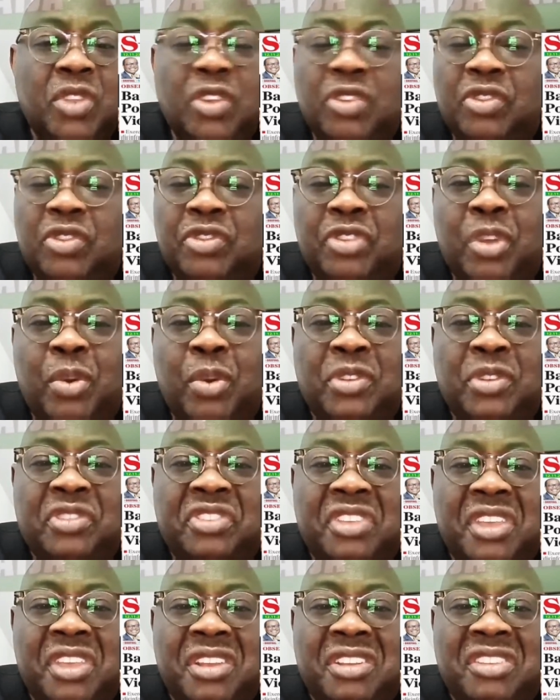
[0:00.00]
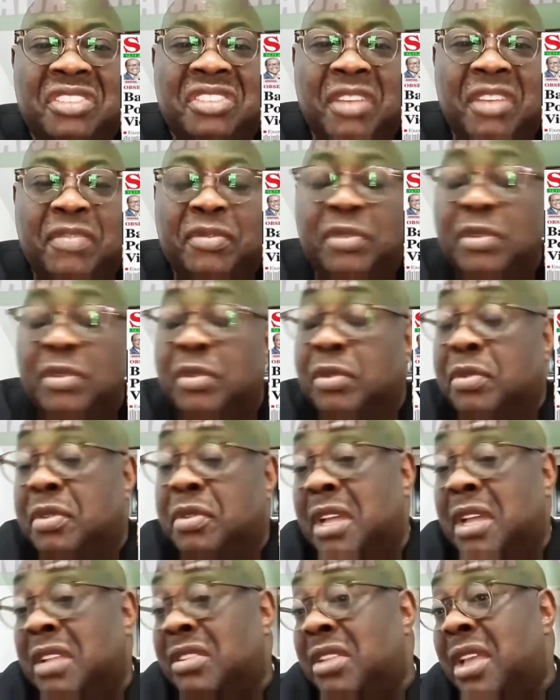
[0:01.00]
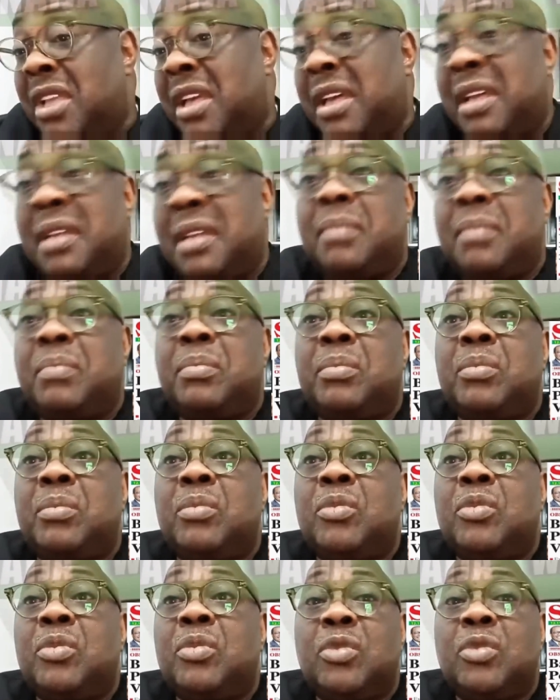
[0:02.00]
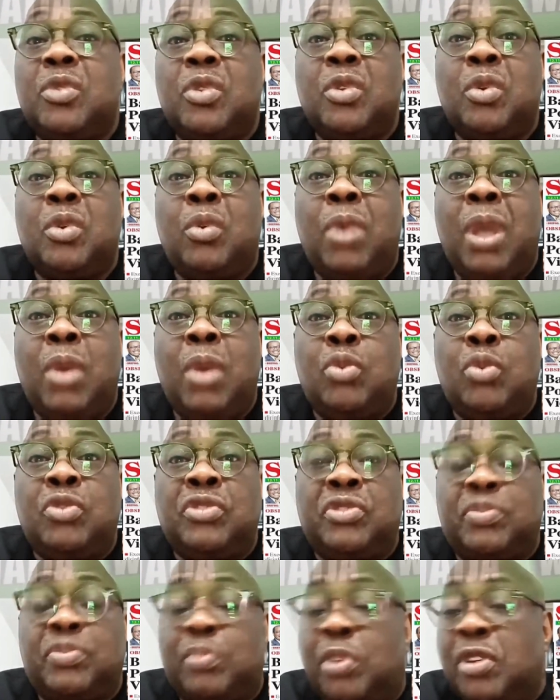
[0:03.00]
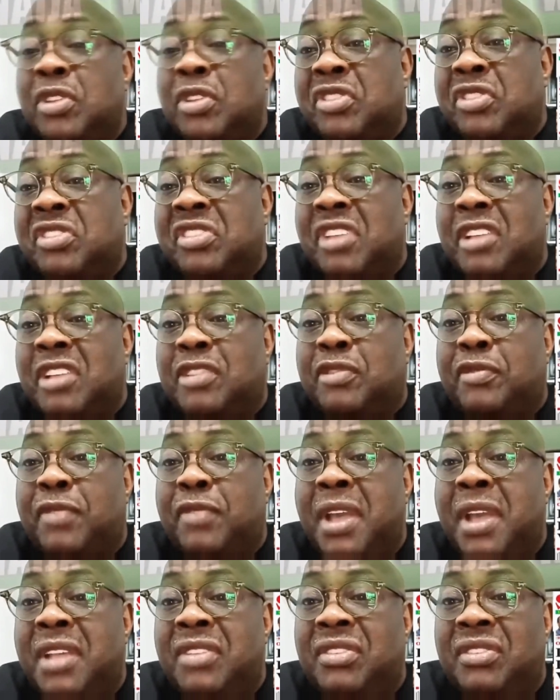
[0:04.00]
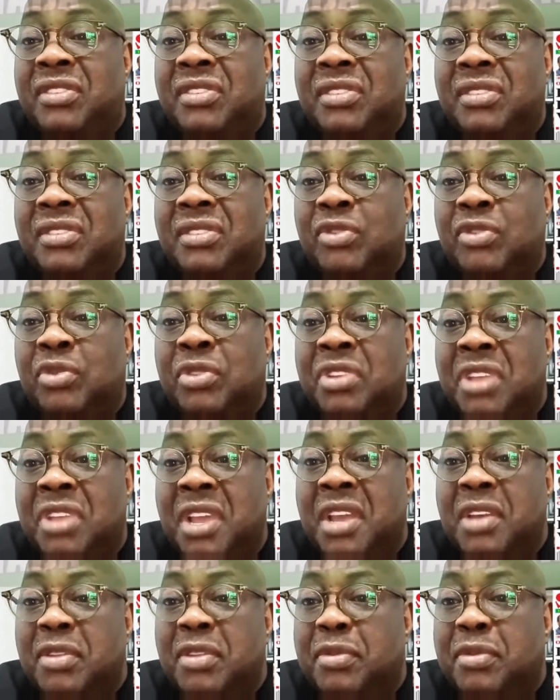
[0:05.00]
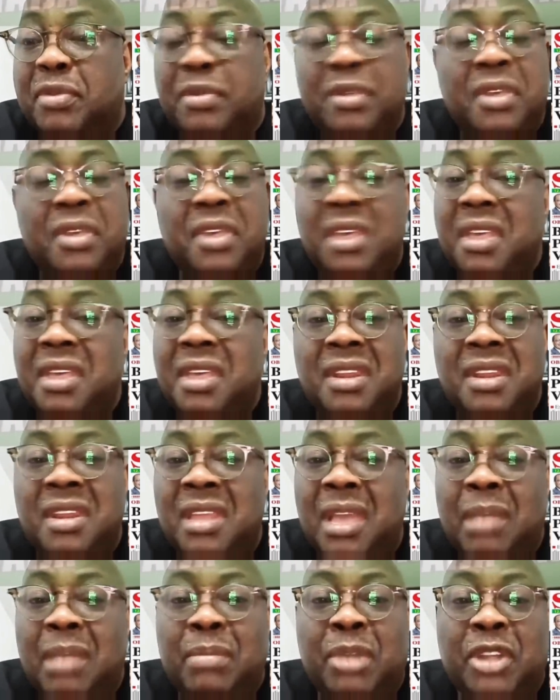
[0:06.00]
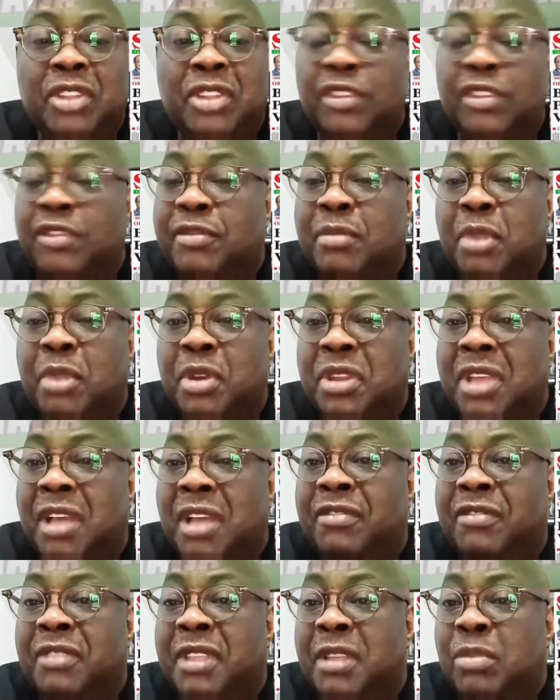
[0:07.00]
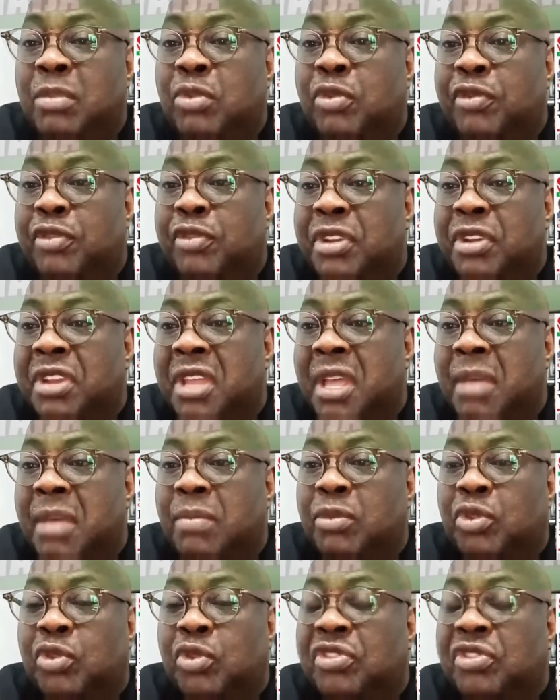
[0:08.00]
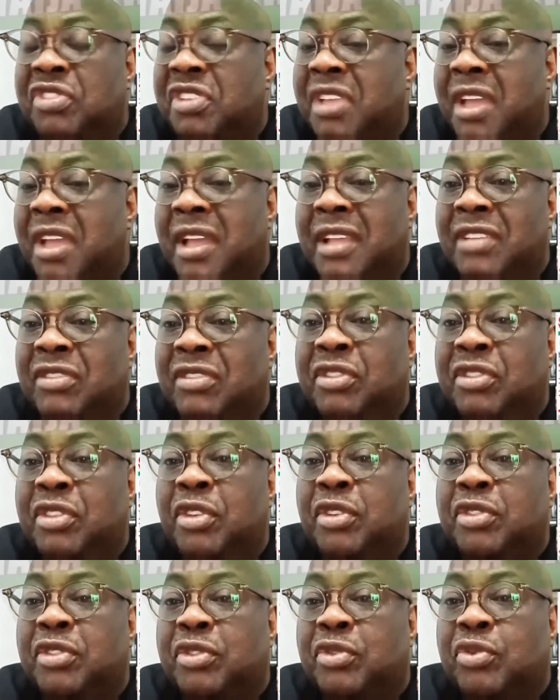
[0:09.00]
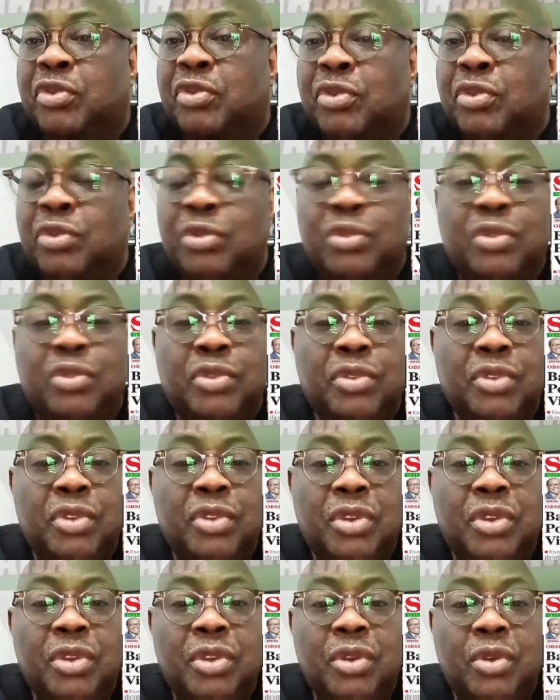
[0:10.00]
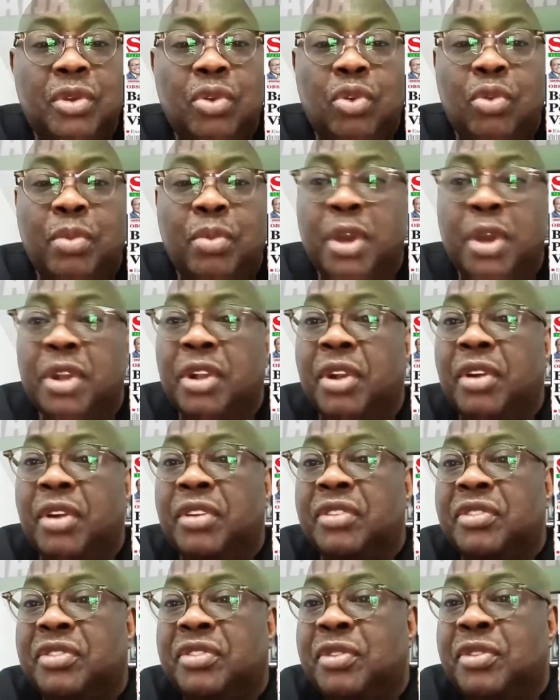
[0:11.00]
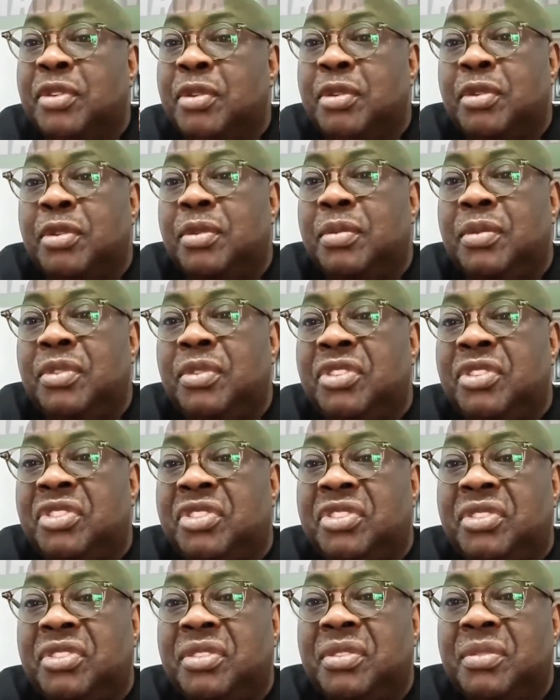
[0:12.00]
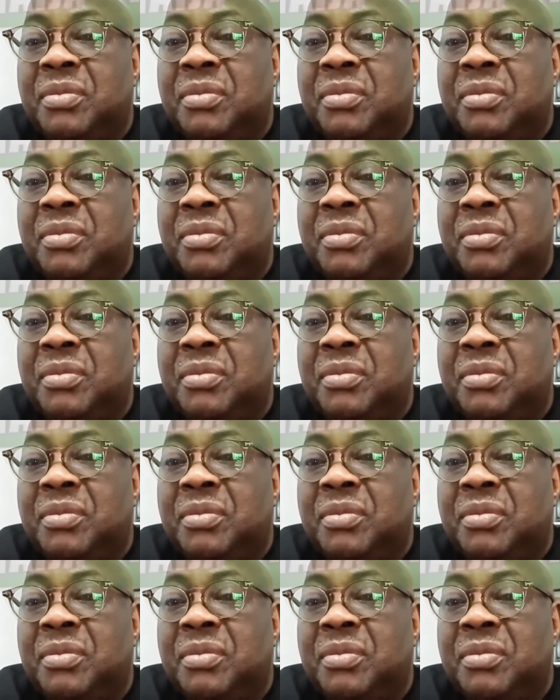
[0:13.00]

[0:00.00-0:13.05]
Someone said this afternoon that, yeah, why won't politicians fight to death? The amount of money available for them to share is just too humongous. So it's